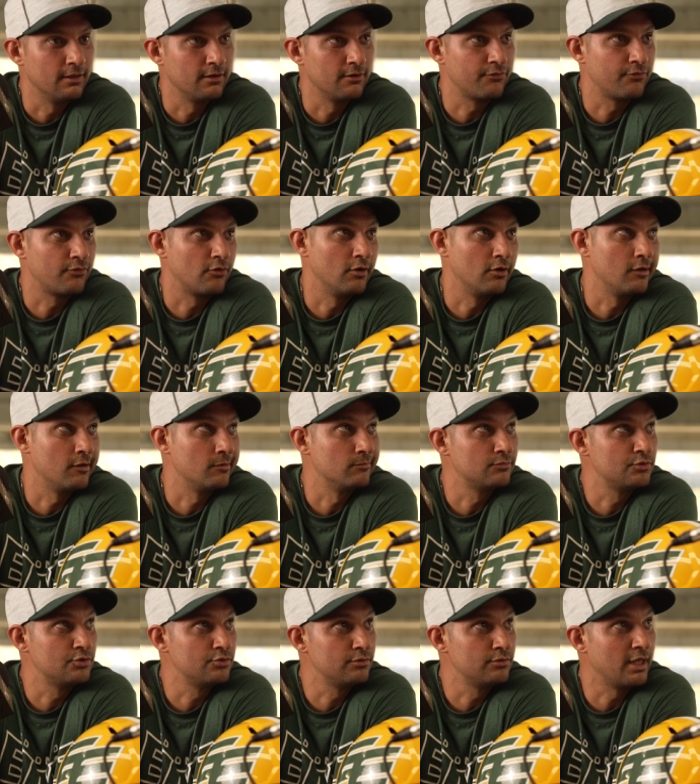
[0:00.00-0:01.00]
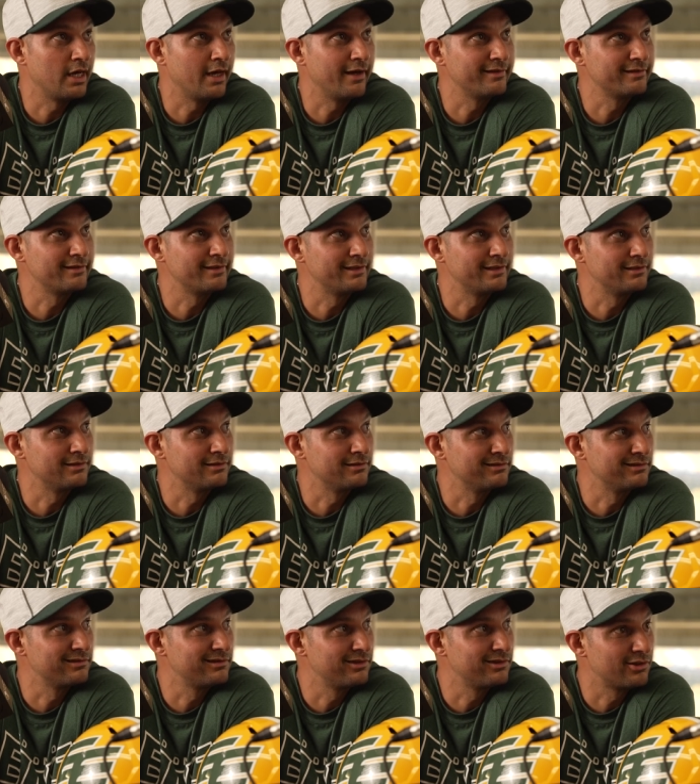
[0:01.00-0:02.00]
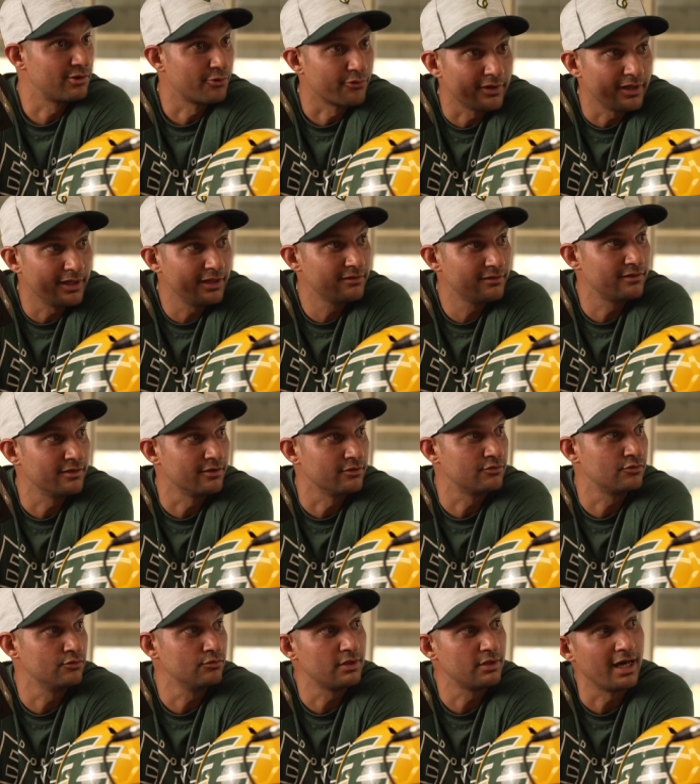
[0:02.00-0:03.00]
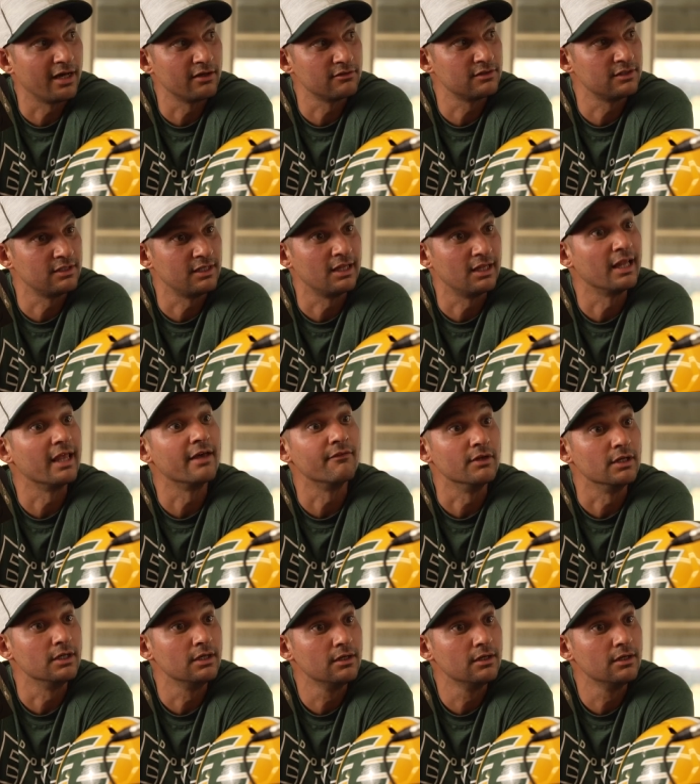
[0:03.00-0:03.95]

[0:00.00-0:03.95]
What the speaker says: from 2003 till 2011,